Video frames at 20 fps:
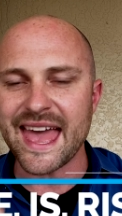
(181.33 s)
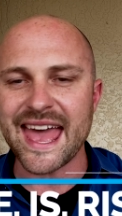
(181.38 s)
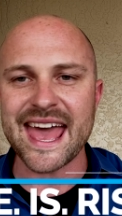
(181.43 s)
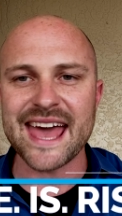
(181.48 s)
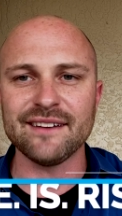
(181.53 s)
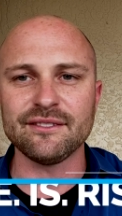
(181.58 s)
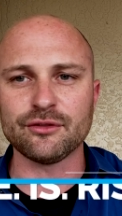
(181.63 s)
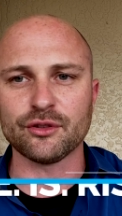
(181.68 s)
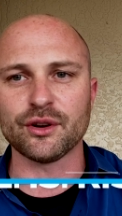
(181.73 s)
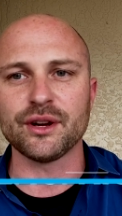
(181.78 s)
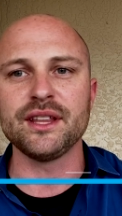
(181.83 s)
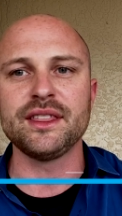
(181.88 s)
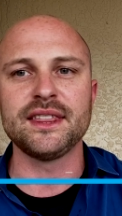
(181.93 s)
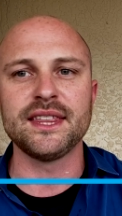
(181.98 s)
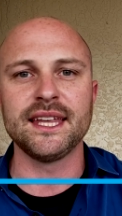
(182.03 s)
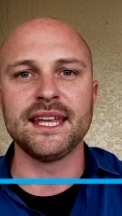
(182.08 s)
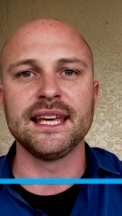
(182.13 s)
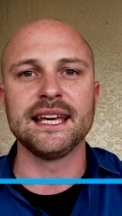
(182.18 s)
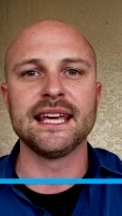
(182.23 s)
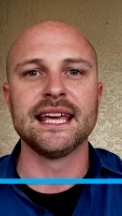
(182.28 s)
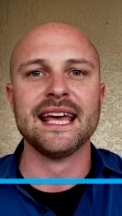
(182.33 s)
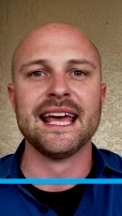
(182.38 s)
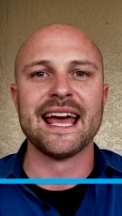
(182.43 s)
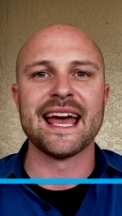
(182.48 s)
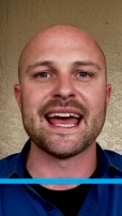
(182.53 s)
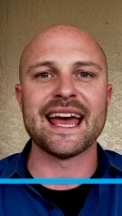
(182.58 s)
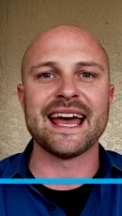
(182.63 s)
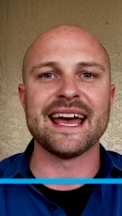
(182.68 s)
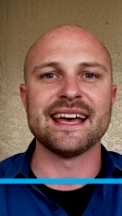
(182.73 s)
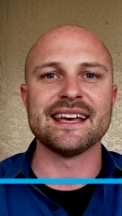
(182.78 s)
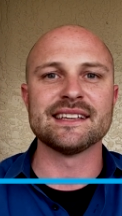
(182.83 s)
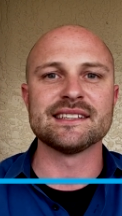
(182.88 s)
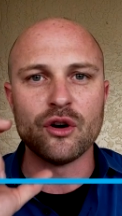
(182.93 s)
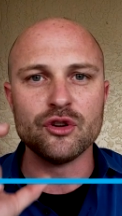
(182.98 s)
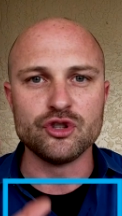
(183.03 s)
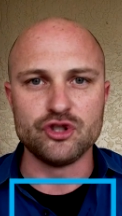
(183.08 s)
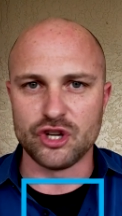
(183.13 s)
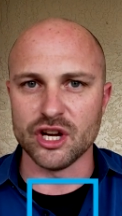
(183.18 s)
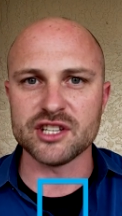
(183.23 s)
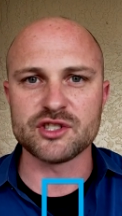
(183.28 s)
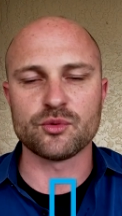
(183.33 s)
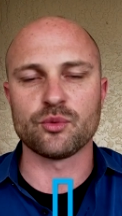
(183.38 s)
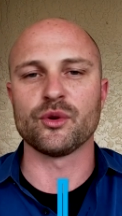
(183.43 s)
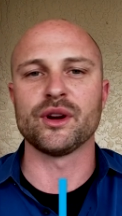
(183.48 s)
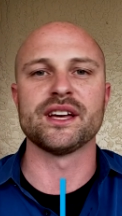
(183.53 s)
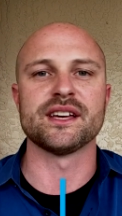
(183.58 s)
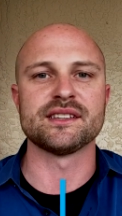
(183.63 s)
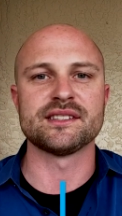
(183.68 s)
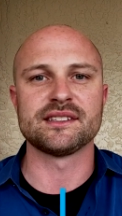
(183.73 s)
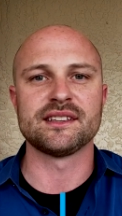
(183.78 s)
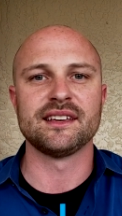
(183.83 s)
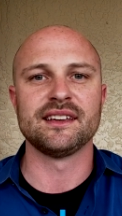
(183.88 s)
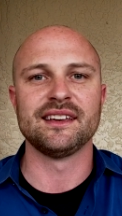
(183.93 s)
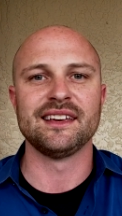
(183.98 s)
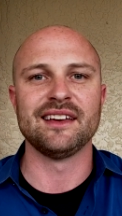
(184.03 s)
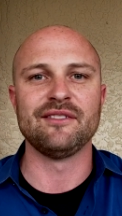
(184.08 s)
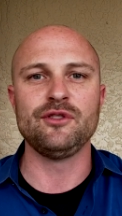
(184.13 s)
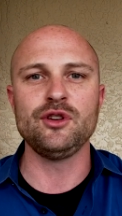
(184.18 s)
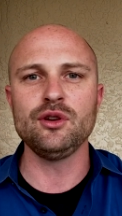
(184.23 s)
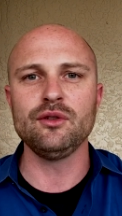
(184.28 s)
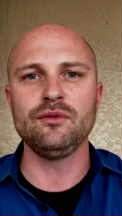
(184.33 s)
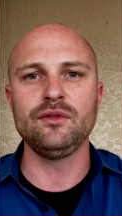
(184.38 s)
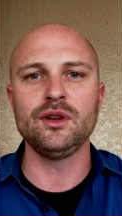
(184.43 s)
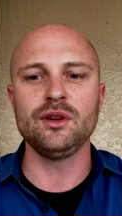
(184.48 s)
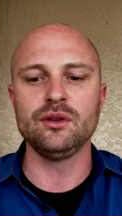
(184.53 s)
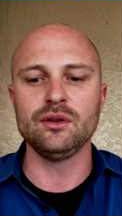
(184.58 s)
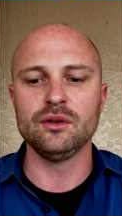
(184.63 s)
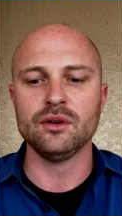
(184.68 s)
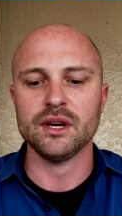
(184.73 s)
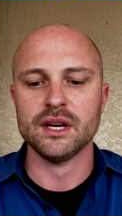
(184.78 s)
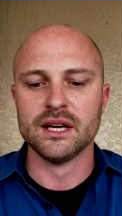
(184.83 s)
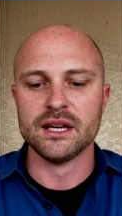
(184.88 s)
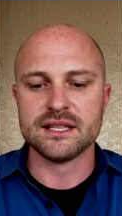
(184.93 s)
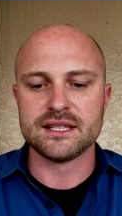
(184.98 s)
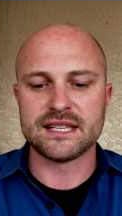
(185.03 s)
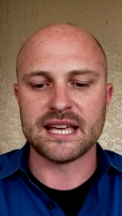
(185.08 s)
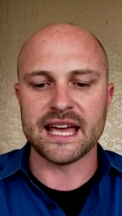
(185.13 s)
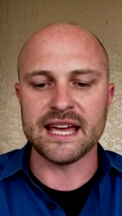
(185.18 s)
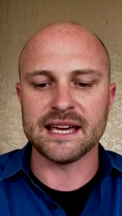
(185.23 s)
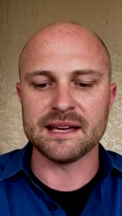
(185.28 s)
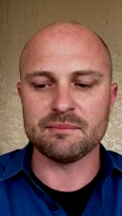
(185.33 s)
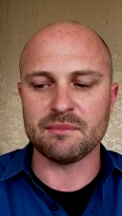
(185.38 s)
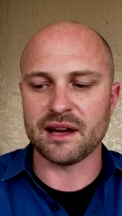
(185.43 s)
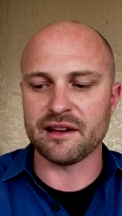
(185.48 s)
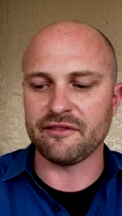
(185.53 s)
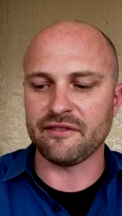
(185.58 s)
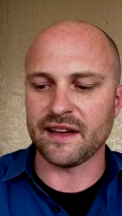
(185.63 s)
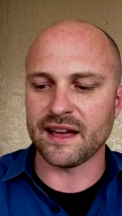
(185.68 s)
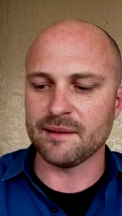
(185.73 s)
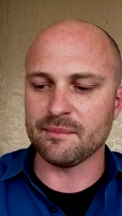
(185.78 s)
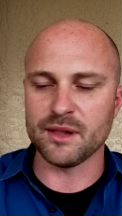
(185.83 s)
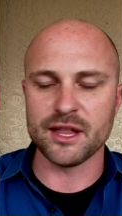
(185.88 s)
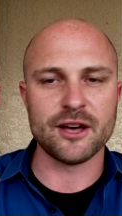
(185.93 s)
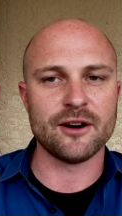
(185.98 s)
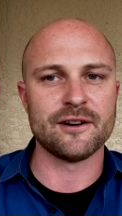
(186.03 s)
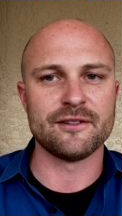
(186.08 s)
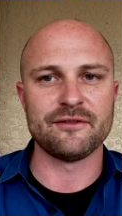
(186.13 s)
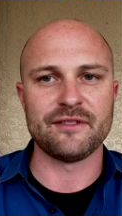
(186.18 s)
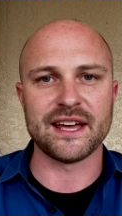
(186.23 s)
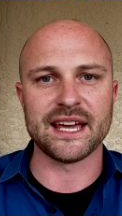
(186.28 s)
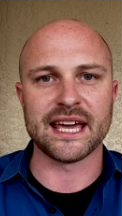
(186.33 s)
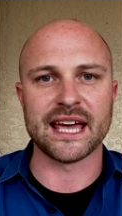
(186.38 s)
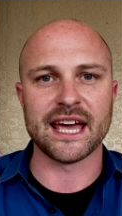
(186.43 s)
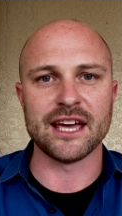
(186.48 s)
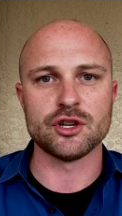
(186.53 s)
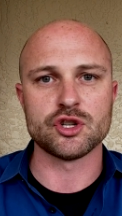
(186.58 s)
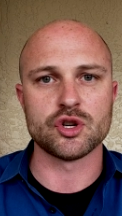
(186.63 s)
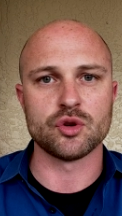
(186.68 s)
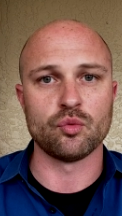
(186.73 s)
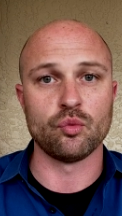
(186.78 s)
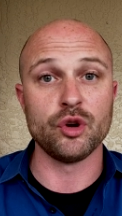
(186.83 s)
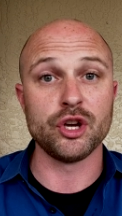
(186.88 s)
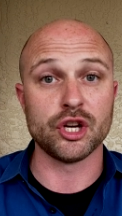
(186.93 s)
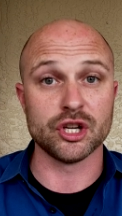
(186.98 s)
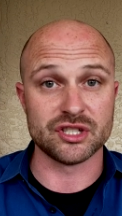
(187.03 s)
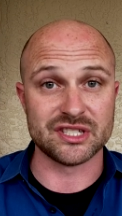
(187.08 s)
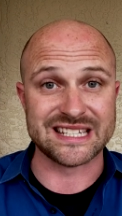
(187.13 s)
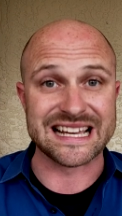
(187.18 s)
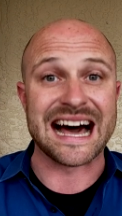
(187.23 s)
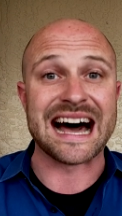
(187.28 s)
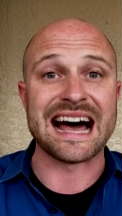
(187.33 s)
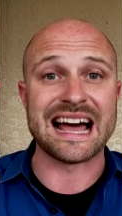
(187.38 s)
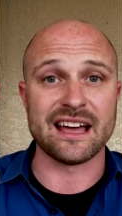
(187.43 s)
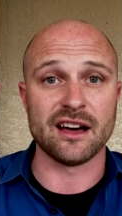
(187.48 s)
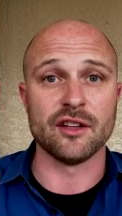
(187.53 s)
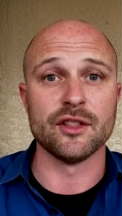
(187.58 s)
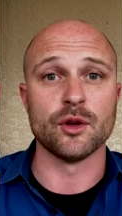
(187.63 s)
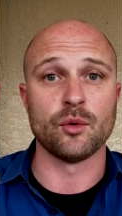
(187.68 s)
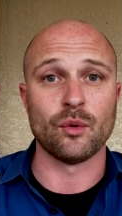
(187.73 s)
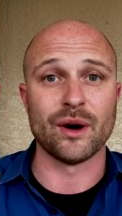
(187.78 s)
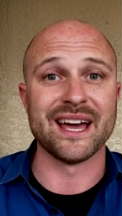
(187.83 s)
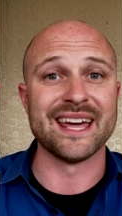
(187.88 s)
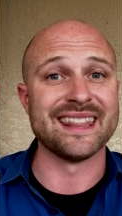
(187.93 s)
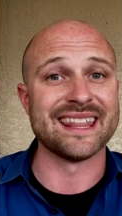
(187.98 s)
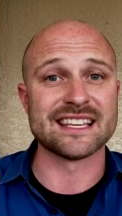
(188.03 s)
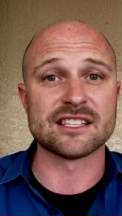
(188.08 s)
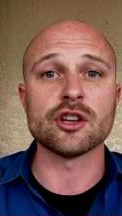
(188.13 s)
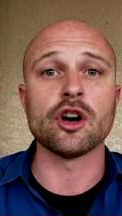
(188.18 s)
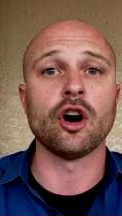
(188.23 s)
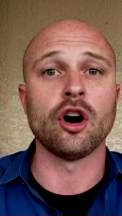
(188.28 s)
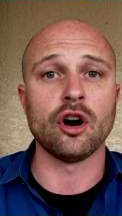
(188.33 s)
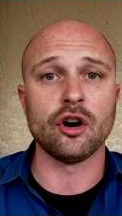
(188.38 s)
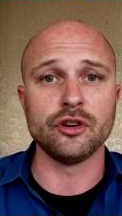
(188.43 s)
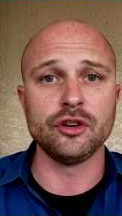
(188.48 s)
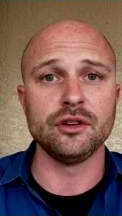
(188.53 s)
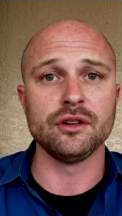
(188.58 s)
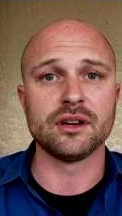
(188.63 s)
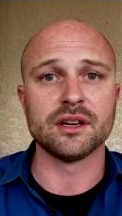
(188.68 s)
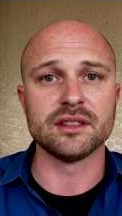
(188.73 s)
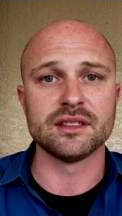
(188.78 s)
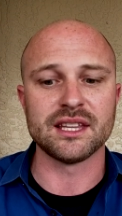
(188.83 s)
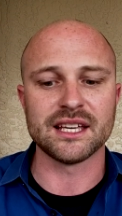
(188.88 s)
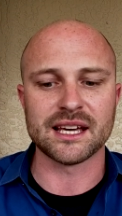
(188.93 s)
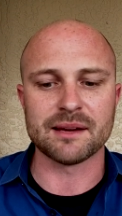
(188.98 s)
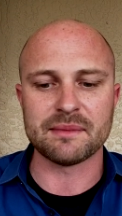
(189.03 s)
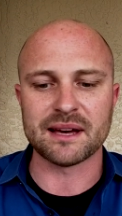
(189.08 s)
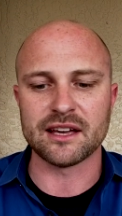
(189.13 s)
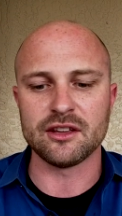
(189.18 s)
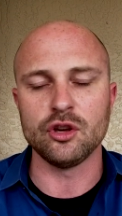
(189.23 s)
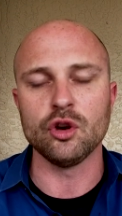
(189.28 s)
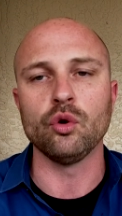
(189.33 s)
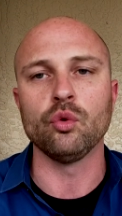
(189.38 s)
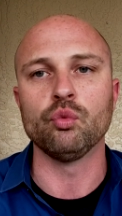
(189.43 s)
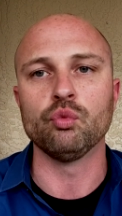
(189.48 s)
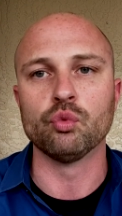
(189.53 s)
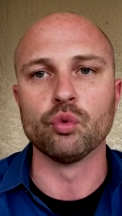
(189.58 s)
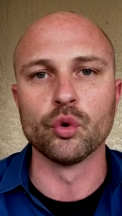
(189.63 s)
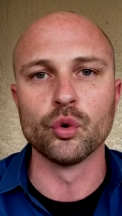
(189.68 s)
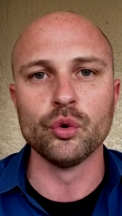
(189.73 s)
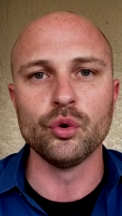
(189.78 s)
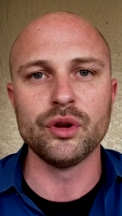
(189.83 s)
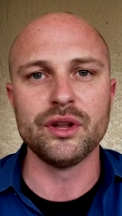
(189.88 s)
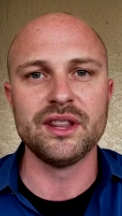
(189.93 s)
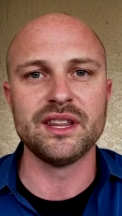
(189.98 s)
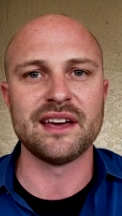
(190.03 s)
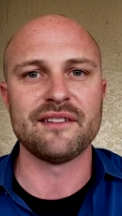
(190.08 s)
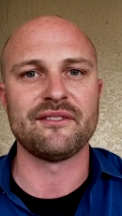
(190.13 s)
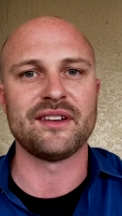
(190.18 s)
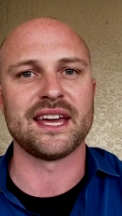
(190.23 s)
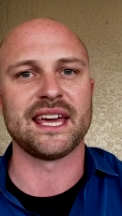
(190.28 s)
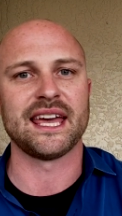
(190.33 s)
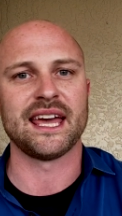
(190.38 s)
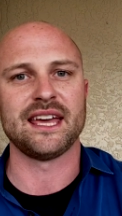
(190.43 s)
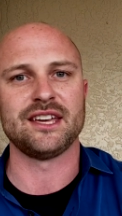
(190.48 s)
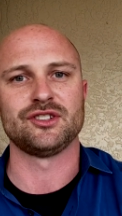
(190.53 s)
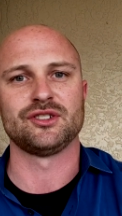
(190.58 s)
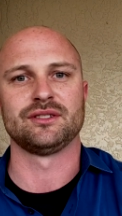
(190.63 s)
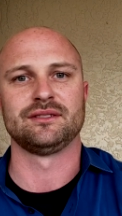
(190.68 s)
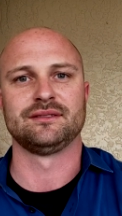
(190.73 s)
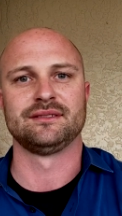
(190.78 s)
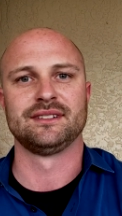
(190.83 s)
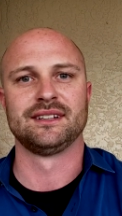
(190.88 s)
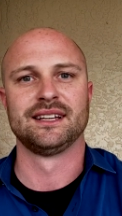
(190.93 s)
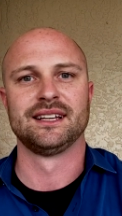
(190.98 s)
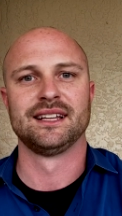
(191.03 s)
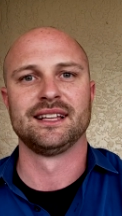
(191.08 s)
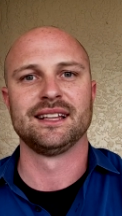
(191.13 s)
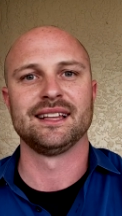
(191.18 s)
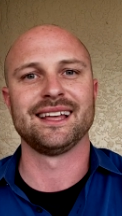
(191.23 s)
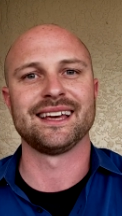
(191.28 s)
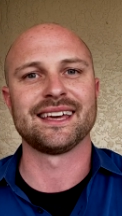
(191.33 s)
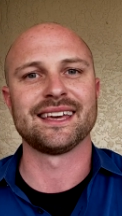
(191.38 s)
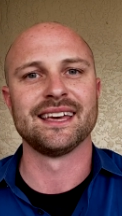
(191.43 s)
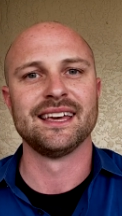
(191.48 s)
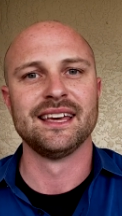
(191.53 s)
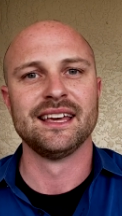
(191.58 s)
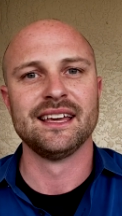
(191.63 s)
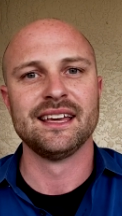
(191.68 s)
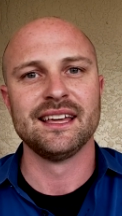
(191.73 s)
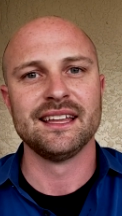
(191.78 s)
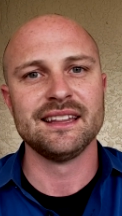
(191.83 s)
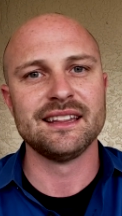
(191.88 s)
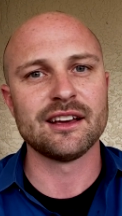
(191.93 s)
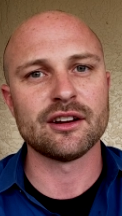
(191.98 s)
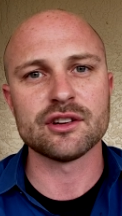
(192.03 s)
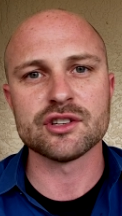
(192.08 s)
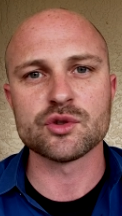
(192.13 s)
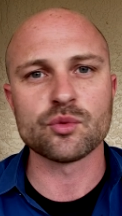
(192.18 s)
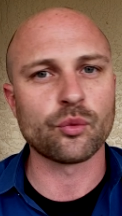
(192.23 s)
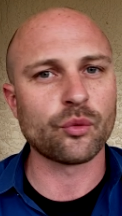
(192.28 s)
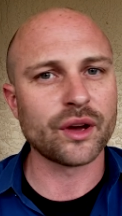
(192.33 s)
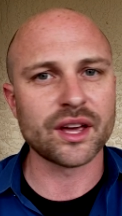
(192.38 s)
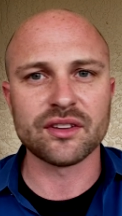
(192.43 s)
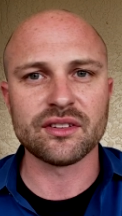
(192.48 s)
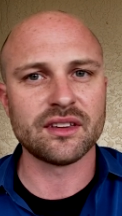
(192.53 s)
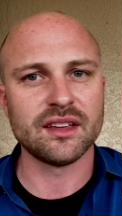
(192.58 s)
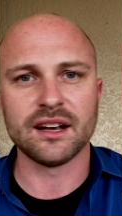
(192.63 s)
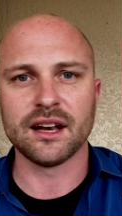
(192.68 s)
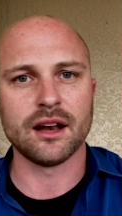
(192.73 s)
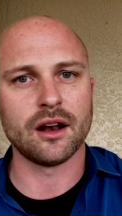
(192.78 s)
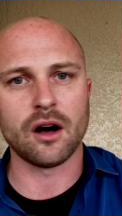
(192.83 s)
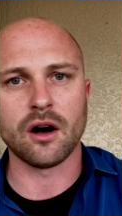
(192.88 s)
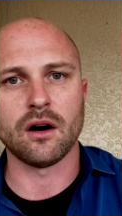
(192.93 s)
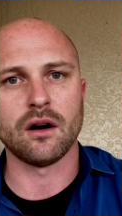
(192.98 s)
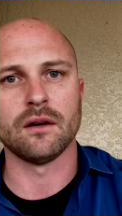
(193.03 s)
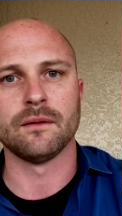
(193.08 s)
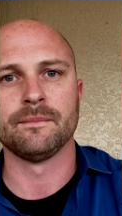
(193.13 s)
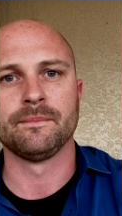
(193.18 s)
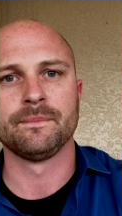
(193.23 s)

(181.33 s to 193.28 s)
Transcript: everything as just risk, if you view taking my family on vacation, we could die on the way, and that's all you can think about, you'll ruin that vacation. Like, there is risk in it all.